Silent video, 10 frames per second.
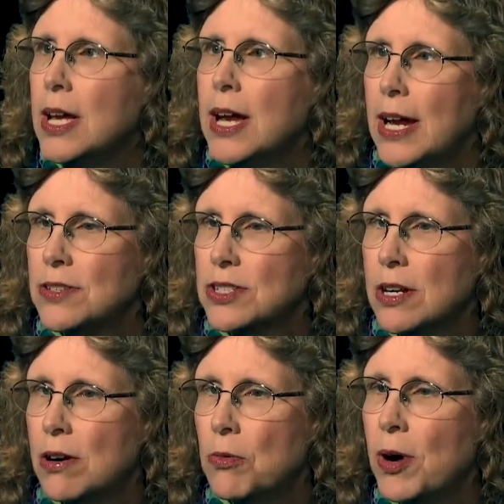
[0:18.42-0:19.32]
And
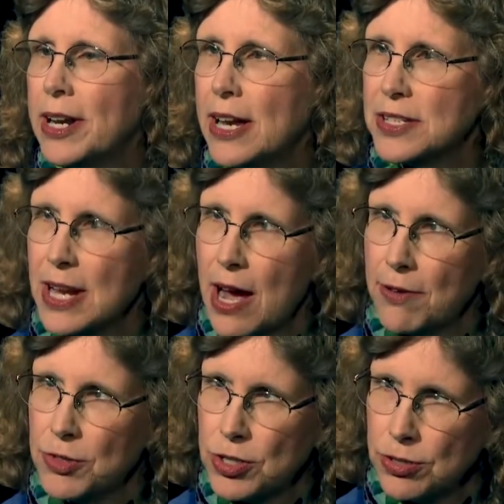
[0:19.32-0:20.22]
so, one has to
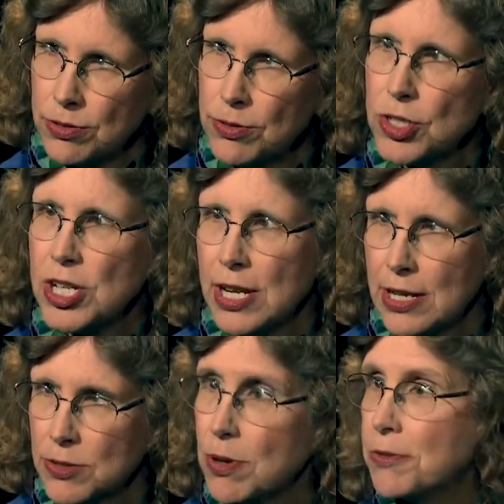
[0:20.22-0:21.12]
have two
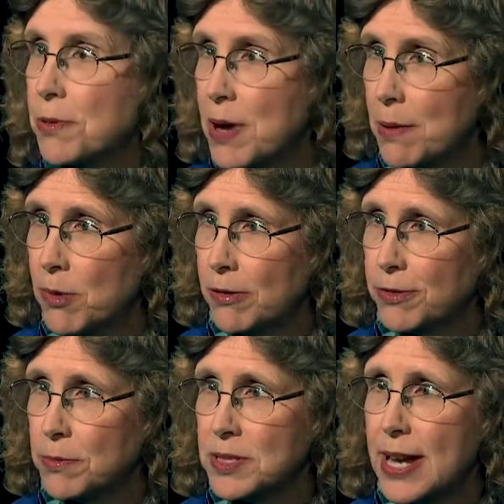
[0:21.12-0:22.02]
genes, one from mom, one
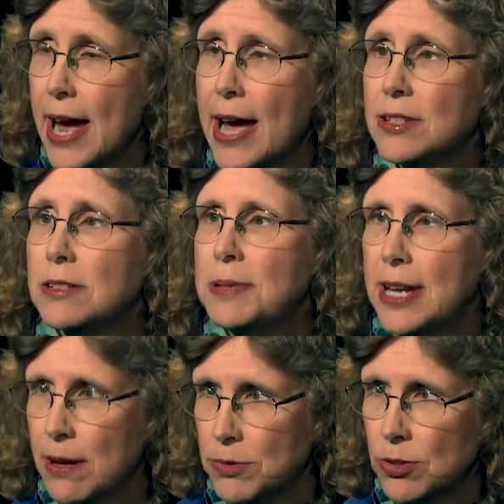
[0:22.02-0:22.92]
from dad, to be
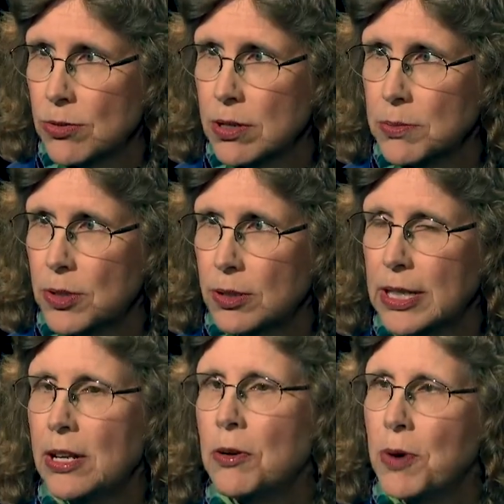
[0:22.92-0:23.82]
abnormal
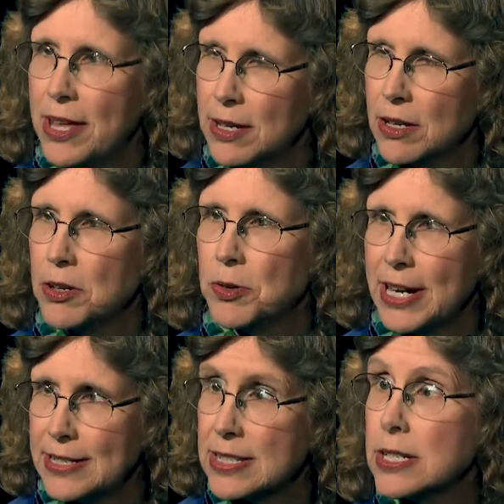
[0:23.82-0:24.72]
in a way that can
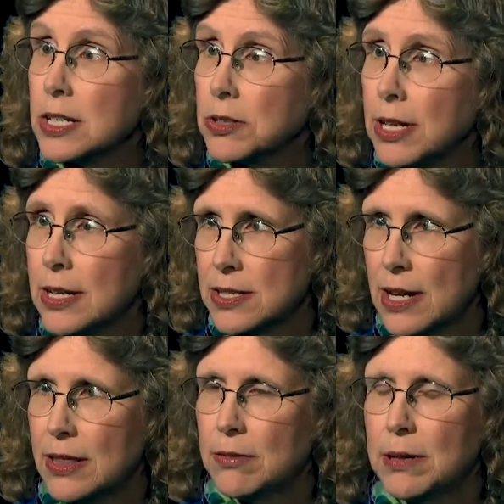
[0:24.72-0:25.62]
create sickling
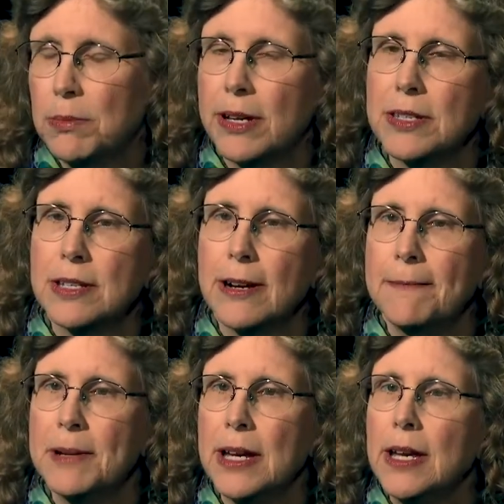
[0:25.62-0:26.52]
inside the red blood cell.
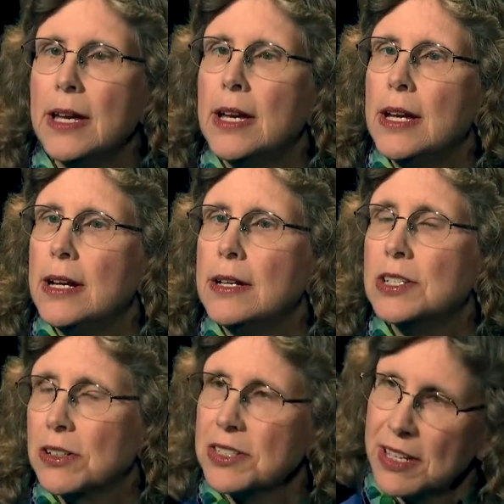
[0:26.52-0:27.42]

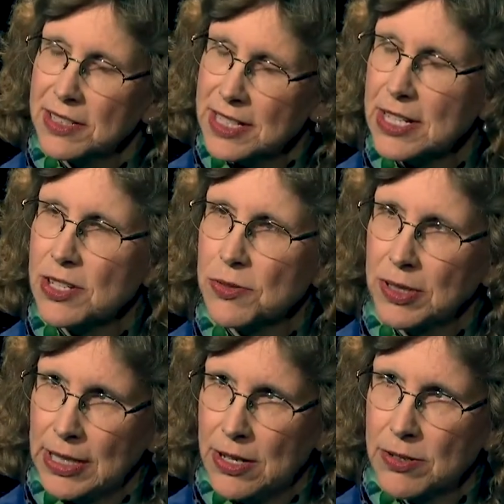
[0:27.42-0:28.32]
Sickle cell disease is
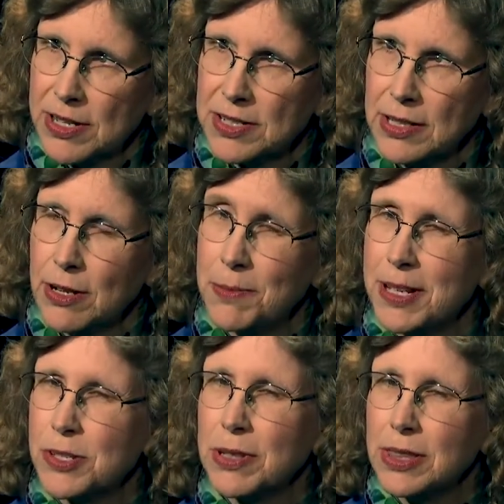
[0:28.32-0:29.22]
really interesting, though,
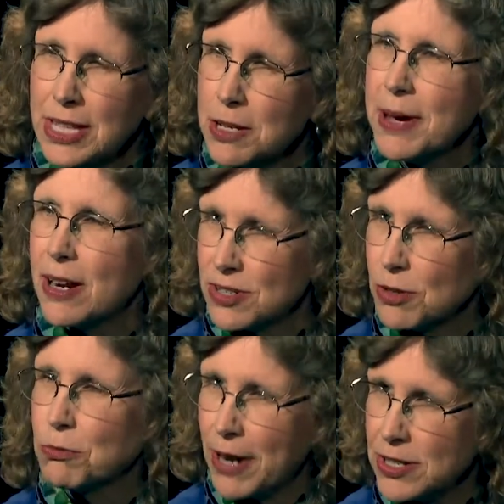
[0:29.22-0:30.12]
because we think about it as a
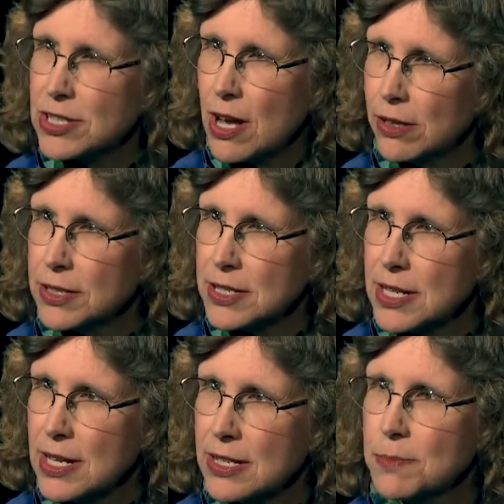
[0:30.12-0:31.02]
red cell
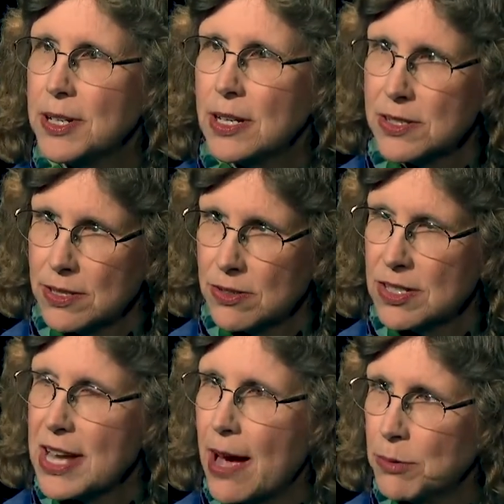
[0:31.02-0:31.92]
disease because there's
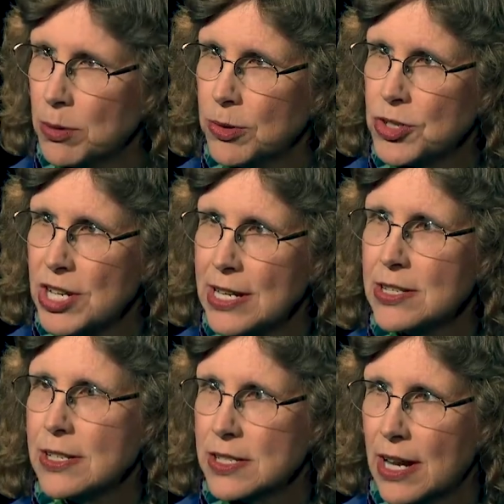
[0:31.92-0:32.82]
these abnormal
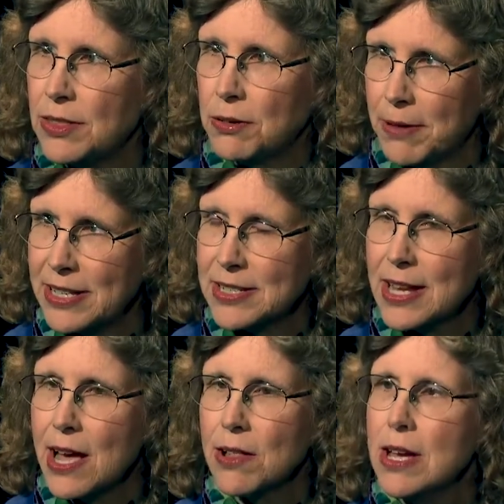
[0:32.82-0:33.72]
genes inside the red
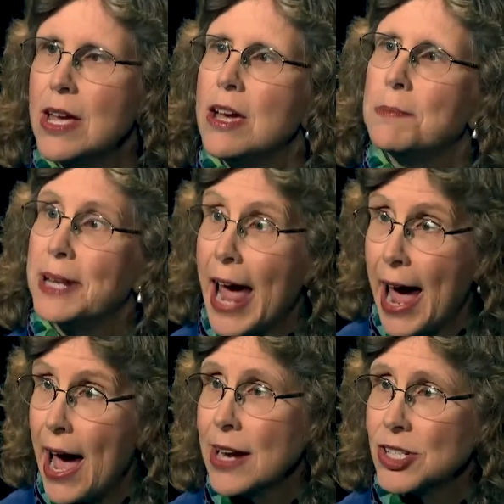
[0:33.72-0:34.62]
cell. Mm -hmm. But
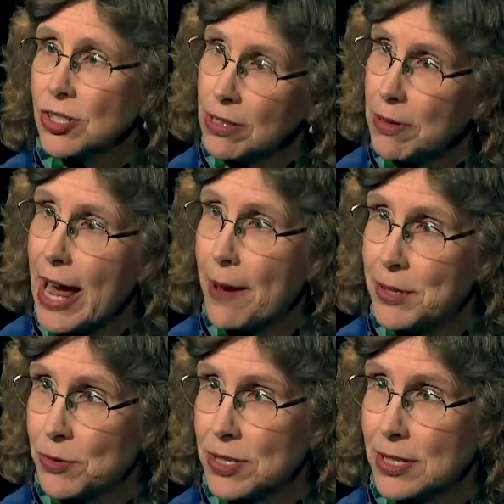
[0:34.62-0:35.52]
actually, what
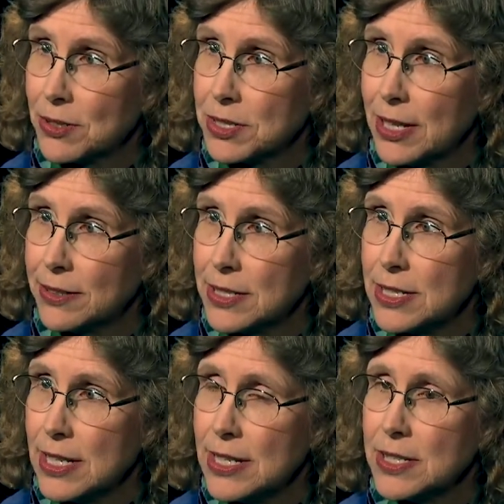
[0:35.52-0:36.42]
happens with sickle cell
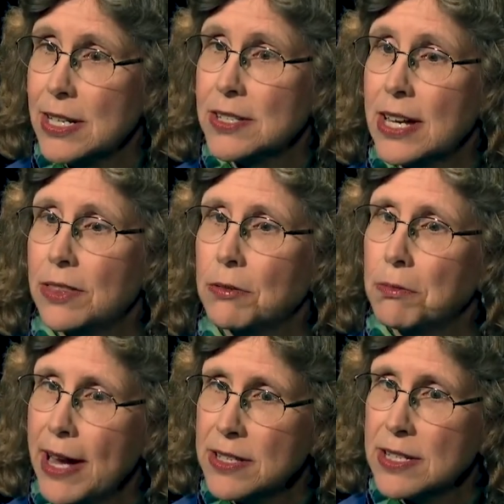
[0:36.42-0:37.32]
disease is that the
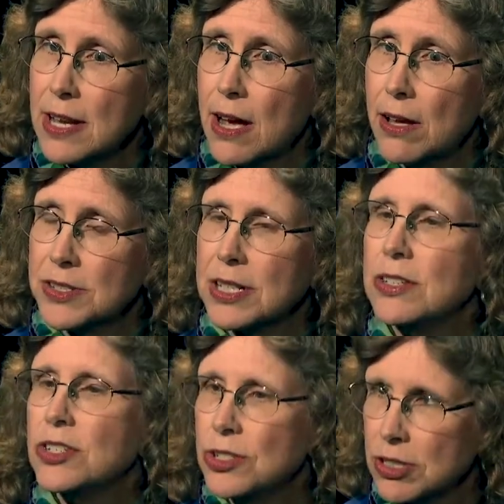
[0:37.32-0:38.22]
red cells
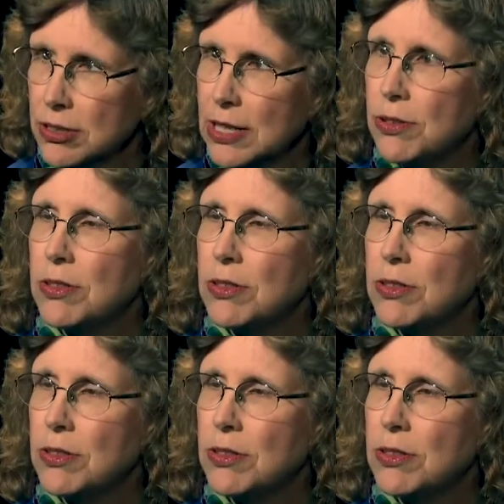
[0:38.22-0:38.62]
can circulate through